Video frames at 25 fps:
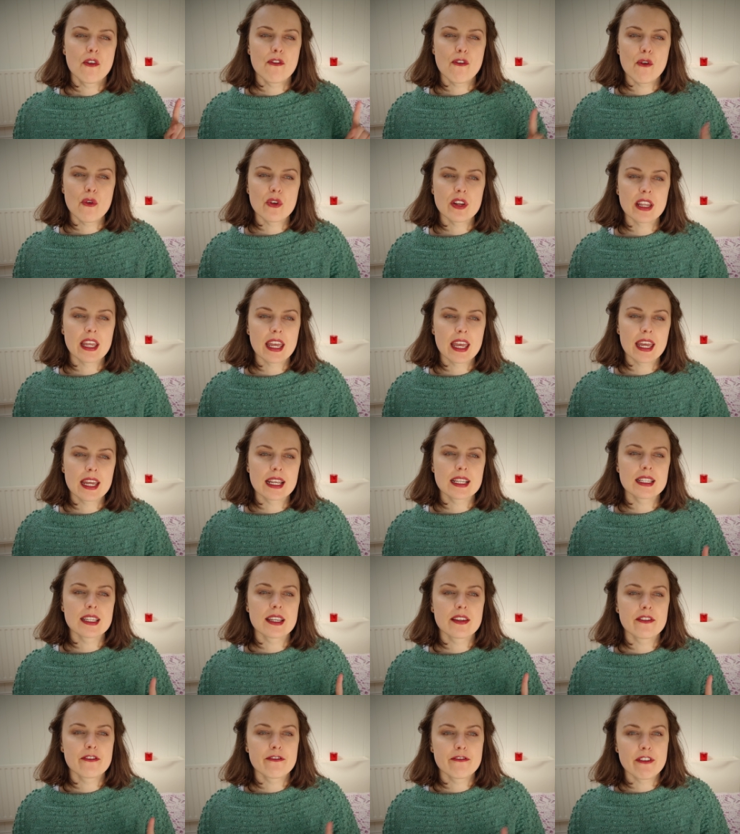
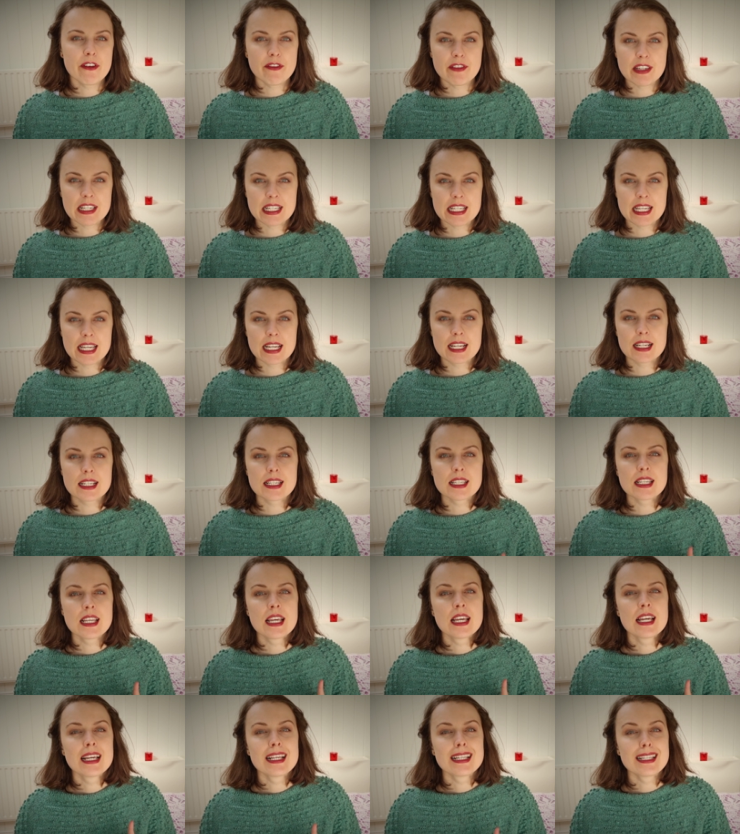48,
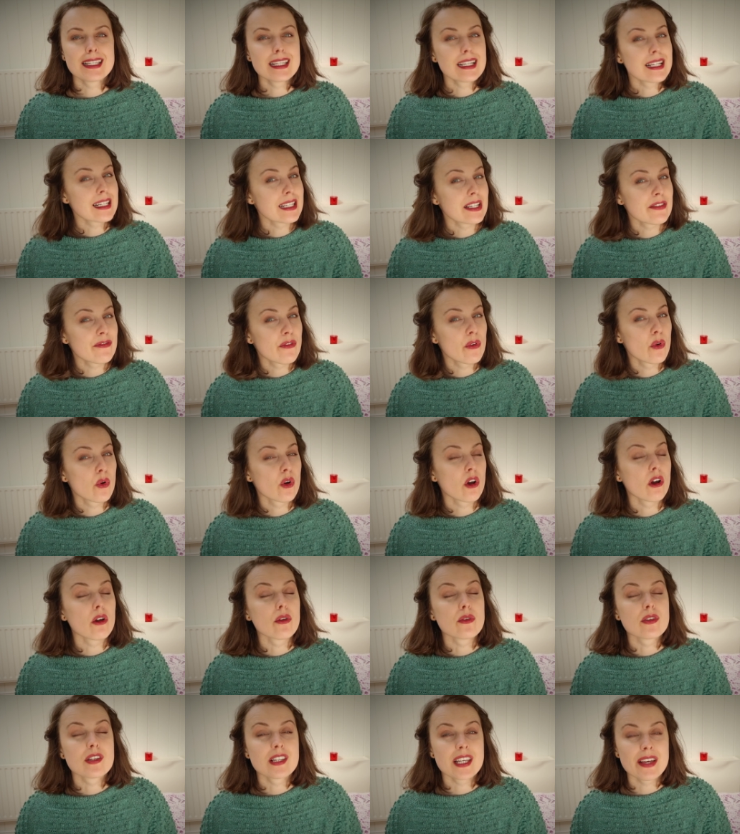56,
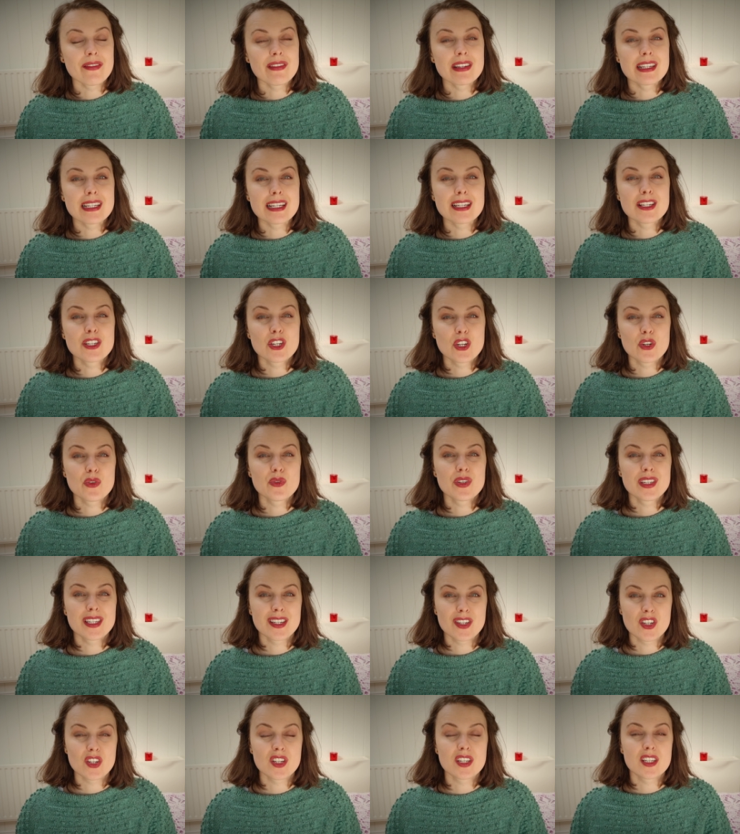64 or 72
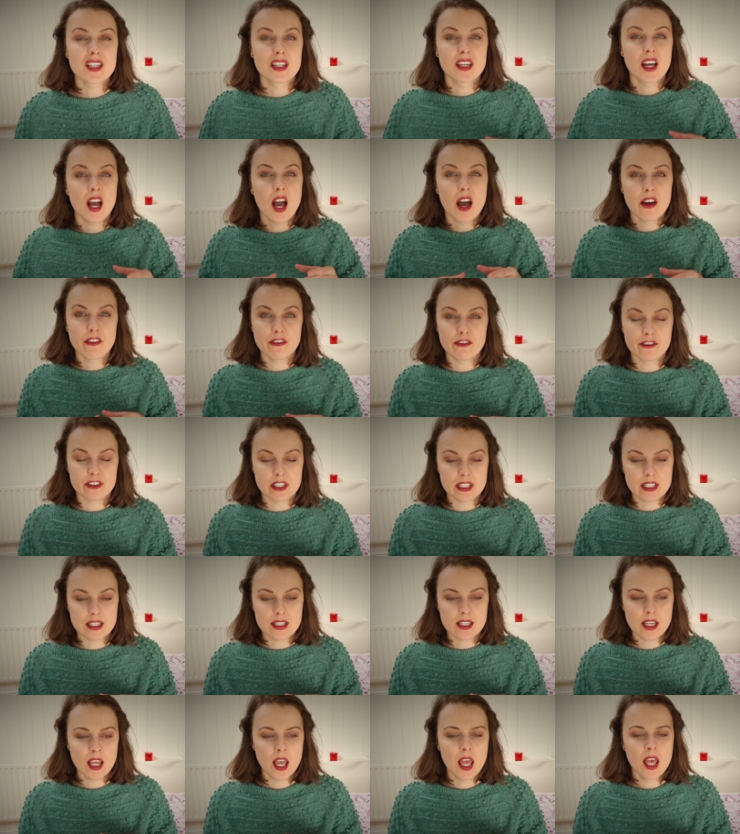stitches
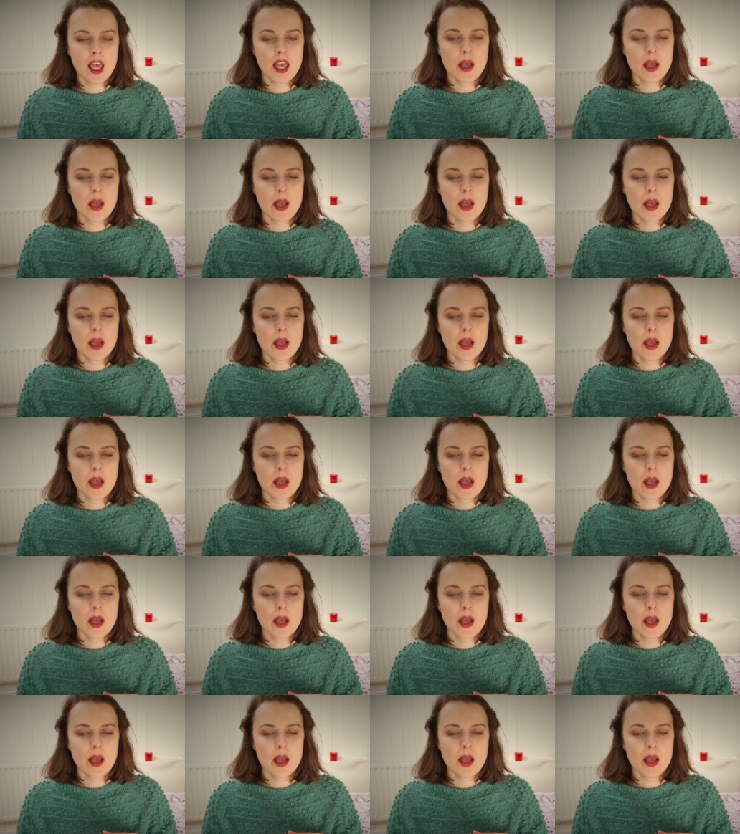circumference.